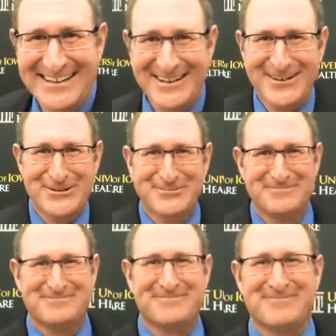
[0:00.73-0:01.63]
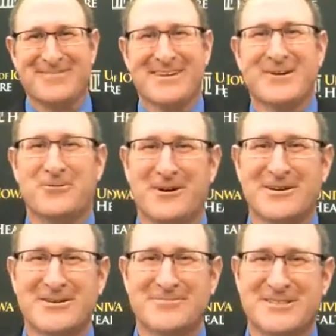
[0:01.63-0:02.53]
Hello,
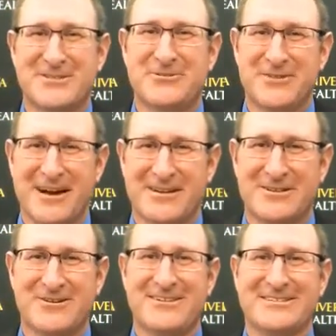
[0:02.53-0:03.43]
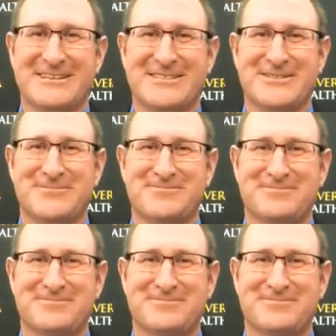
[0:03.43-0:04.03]
welcome to New Faculty Orientation.